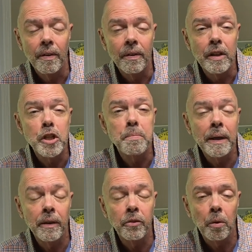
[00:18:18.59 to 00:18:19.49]
the
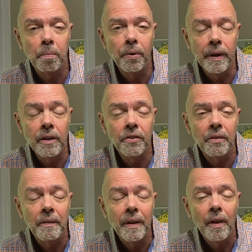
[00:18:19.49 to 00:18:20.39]
spiritual
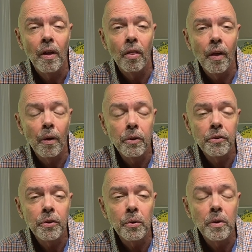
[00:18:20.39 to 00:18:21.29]
priests,
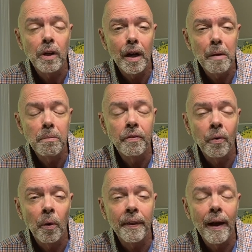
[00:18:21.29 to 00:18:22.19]
those who come
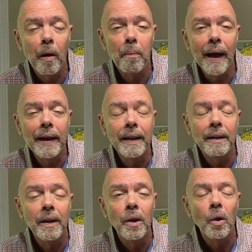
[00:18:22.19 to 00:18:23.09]
before the Almighty.